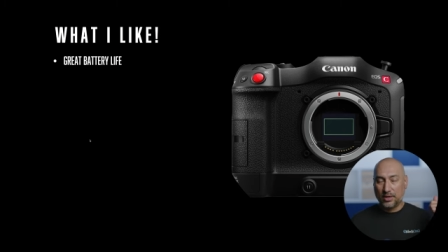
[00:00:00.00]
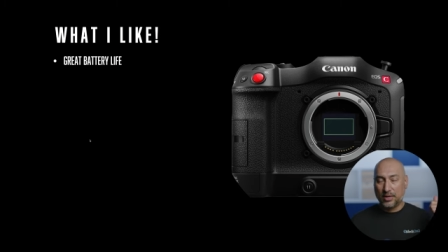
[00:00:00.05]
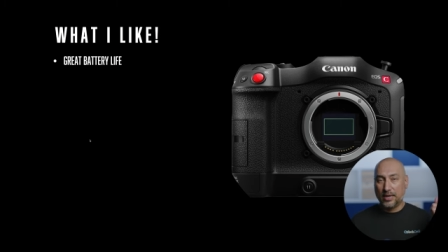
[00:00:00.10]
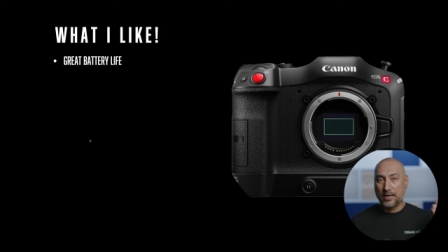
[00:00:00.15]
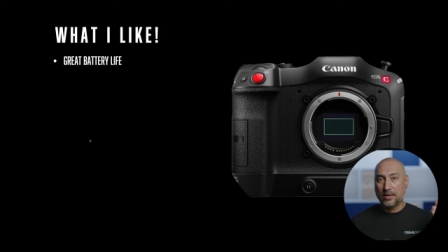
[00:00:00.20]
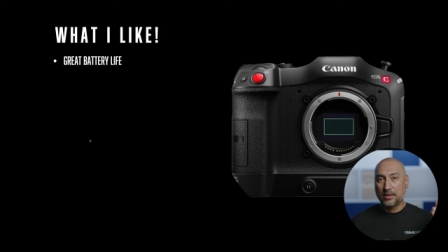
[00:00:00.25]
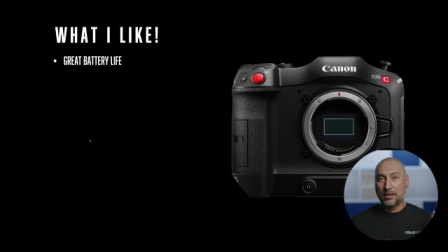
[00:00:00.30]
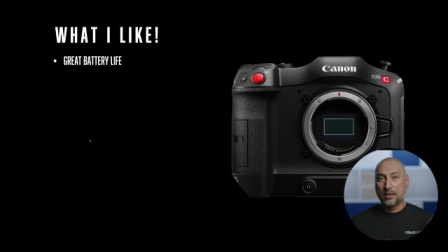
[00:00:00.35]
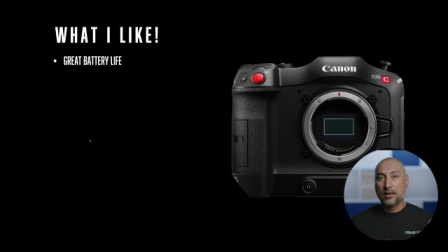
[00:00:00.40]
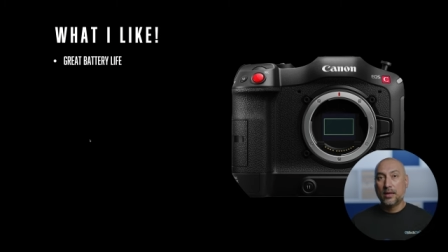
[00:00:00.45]

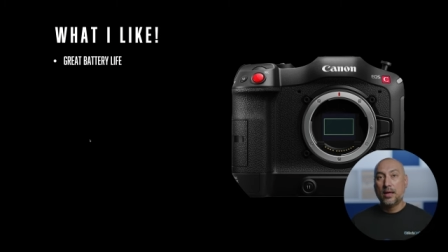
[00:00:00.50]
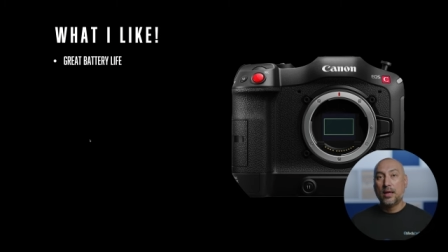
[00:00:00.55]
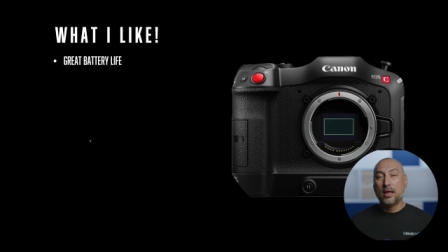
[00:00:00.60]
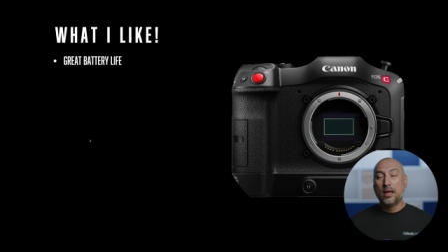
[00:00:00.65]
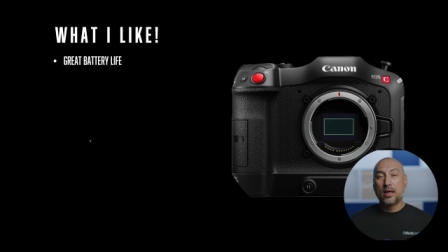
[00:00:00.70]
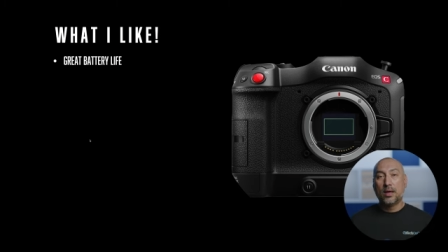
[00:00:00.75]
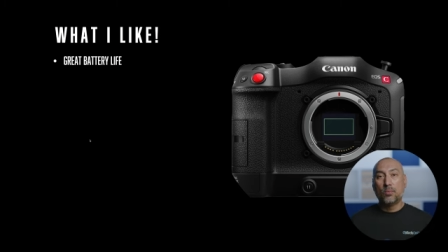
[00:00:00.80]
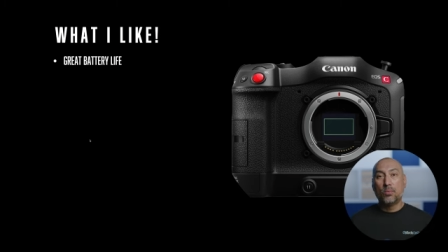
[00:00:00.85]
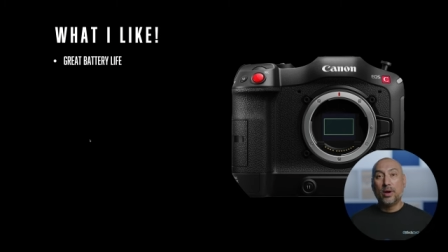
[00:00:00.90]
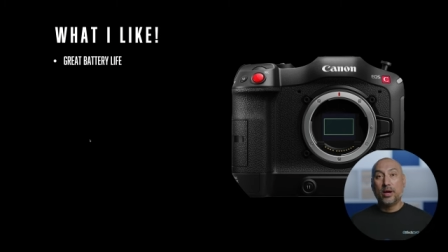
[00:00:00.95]
link,
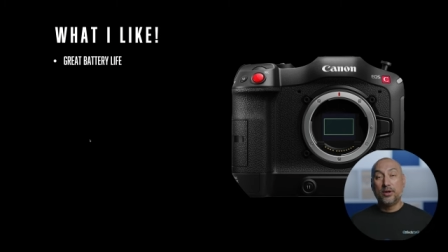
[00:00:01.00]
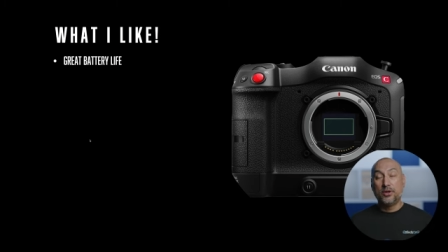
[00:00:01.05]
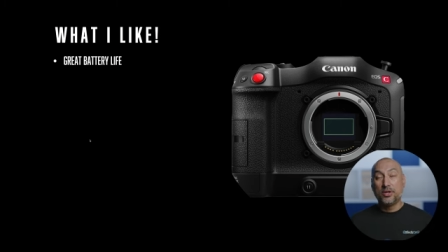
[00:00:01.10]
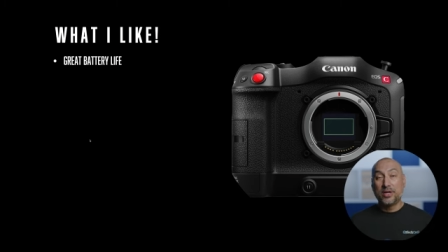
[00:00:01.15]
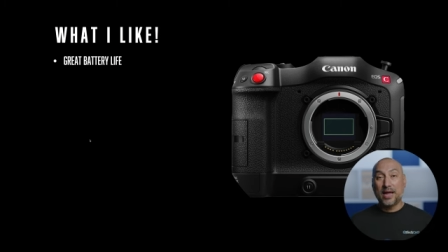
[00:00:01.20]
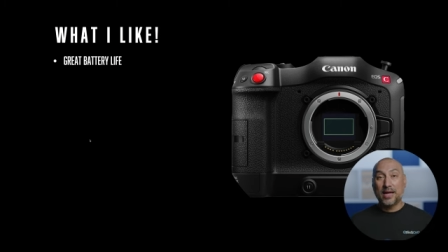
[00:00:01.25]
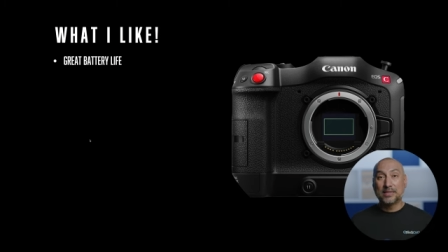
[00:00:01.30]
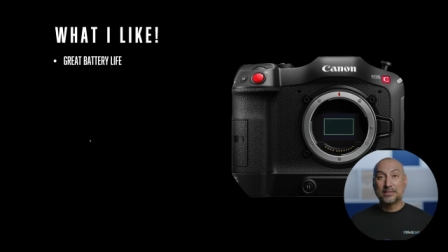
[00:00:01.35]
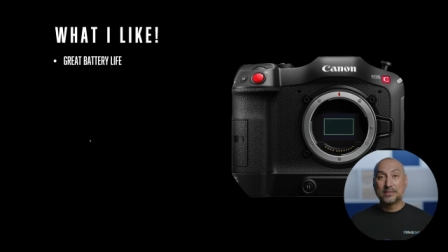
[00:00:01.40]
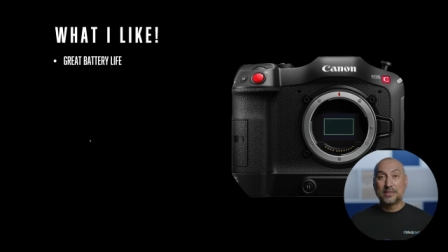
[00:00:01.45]
where you
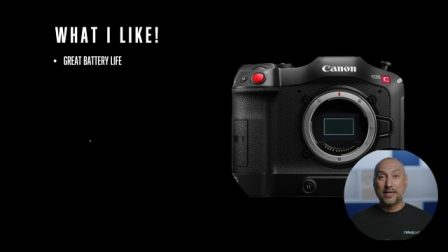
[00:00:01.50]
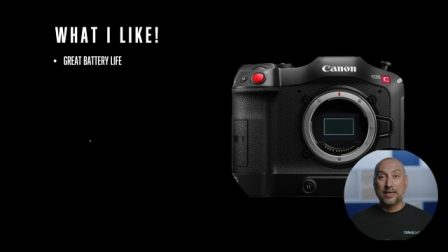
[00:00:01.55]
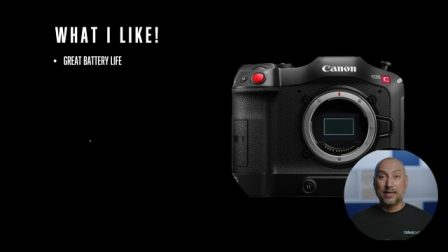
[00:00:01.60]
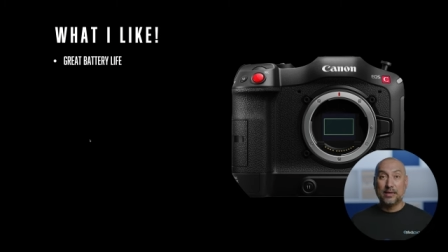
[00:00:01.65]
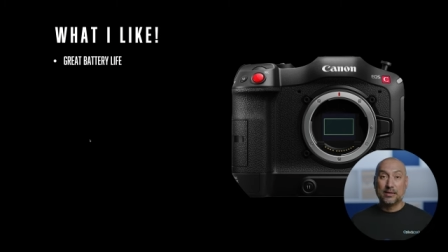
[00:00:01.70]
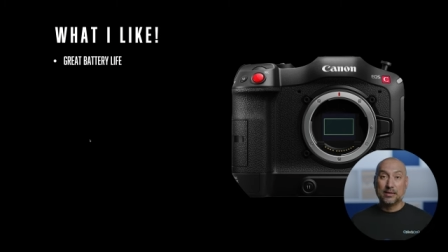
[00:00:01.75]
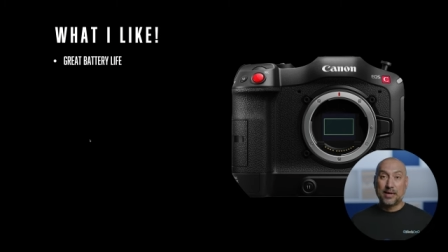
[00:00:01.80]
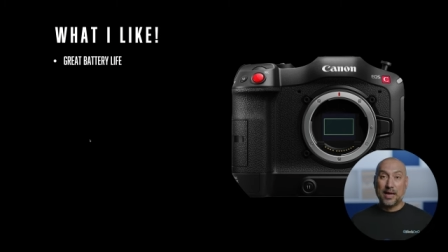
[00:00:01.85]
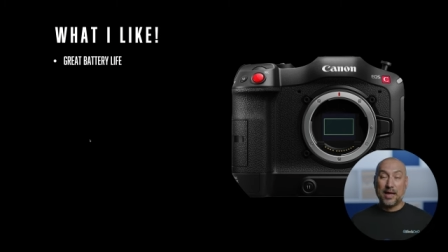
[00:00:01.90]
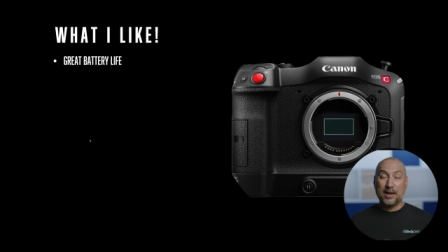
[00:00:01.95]
guys
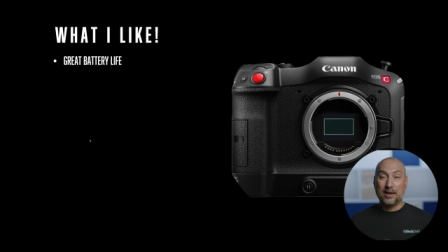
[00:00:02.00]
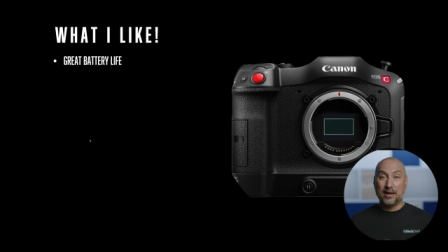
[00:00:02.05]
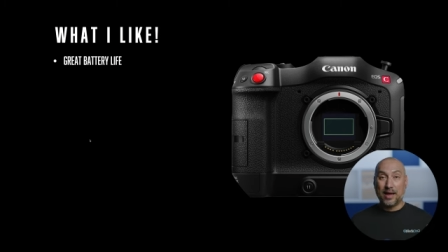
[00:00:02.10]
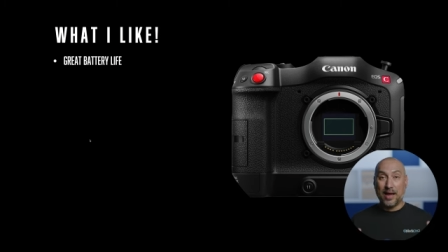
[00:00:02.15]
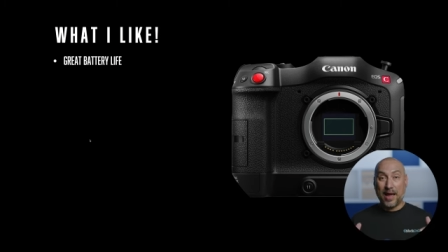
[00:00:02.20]
can kind of